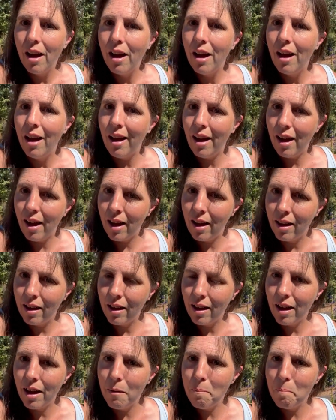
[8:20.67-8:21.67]
Huh,
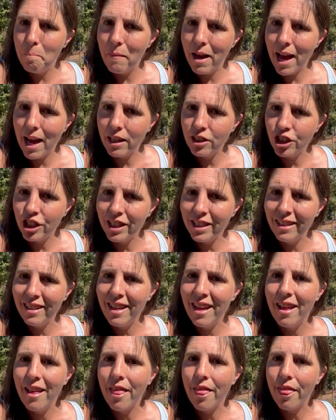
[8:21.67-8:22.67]
imagine
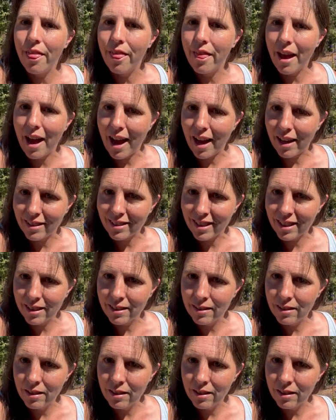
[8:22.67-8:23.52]
that.